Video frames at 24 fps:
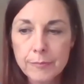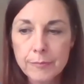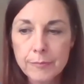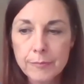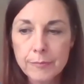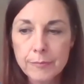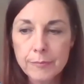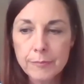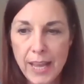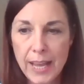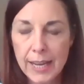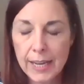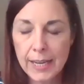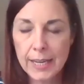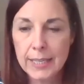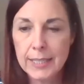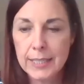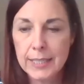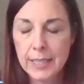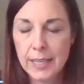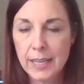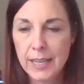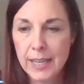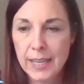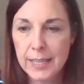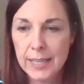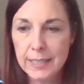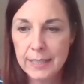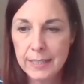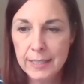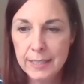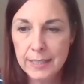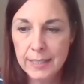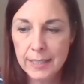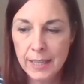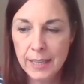to reflect,
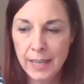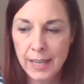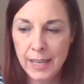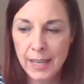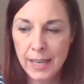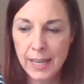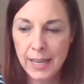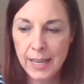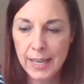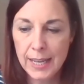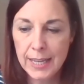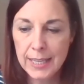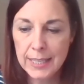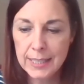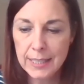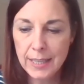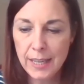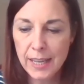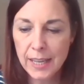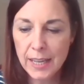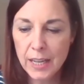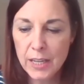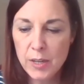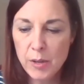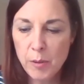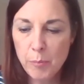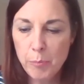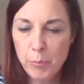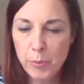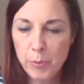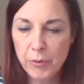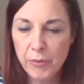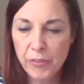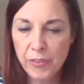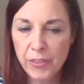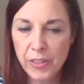and it's like a
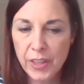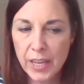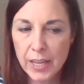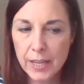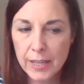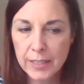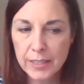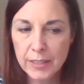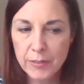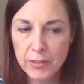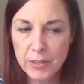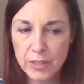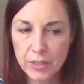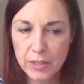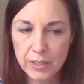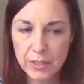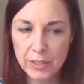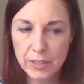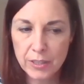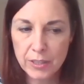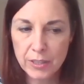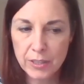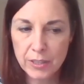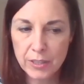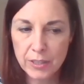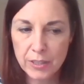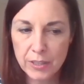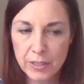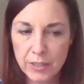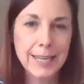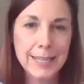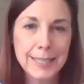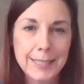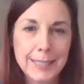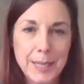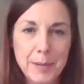number of things have started to
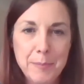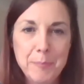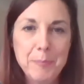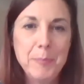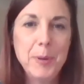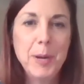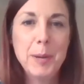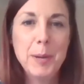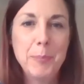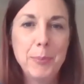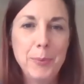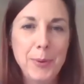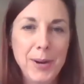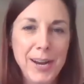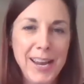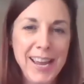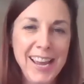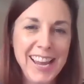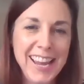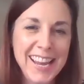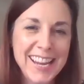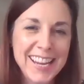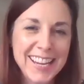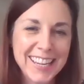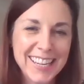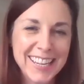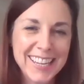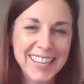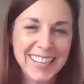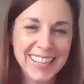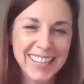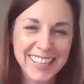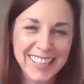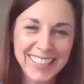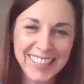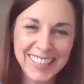connect in my
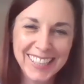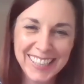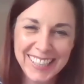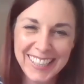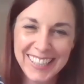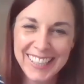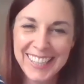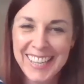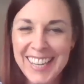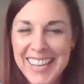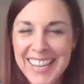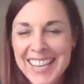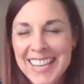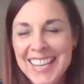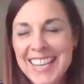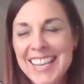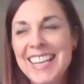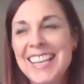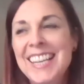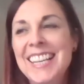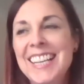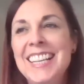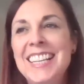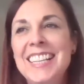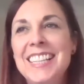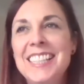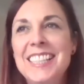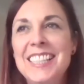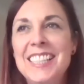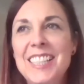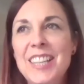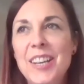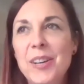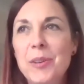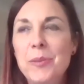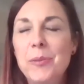brain.
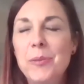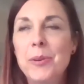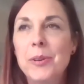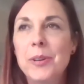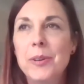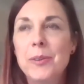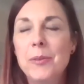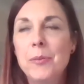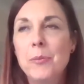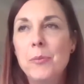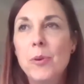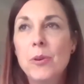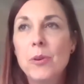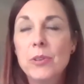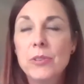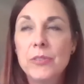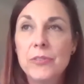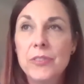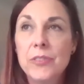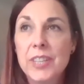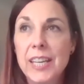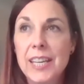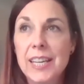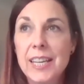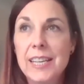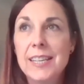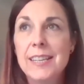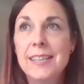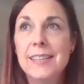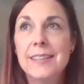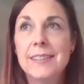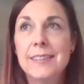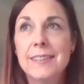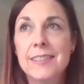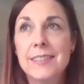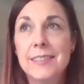So one of
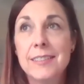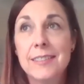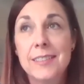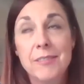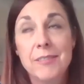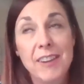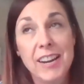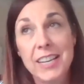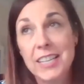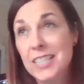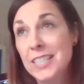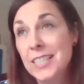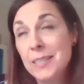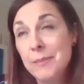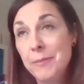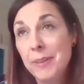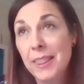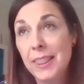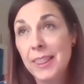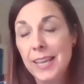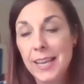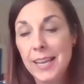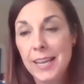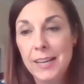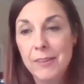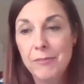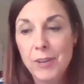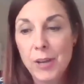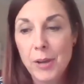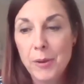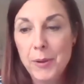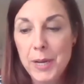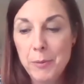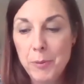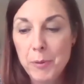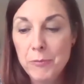the directions that we're thinking of
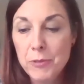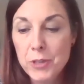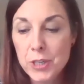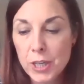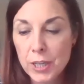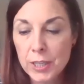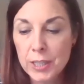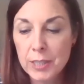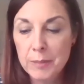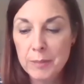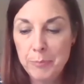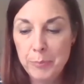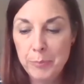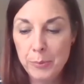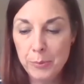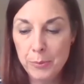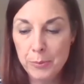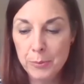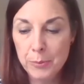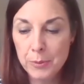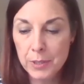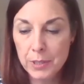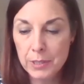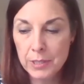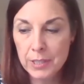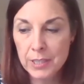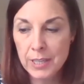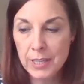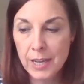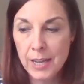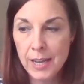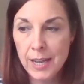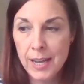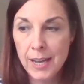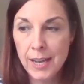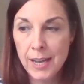going in, we've just bought
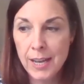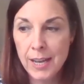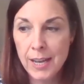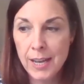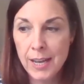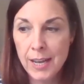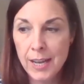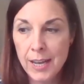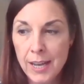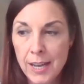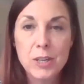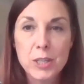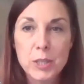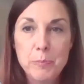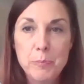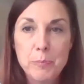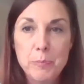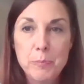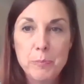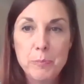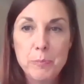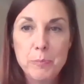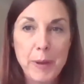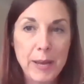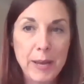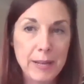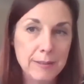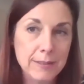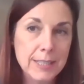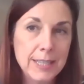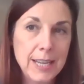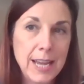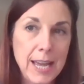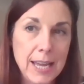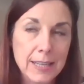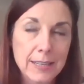a really large
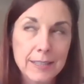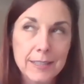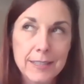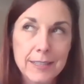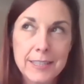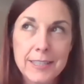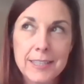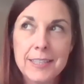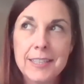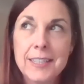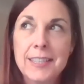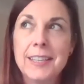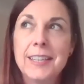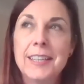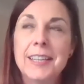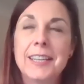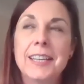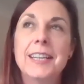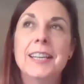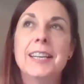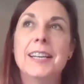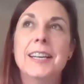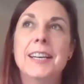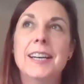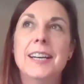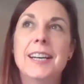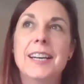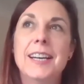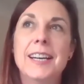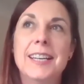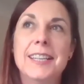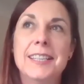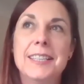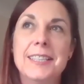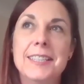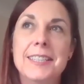bell tent,
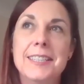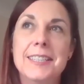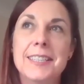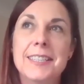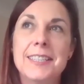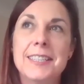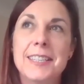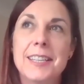and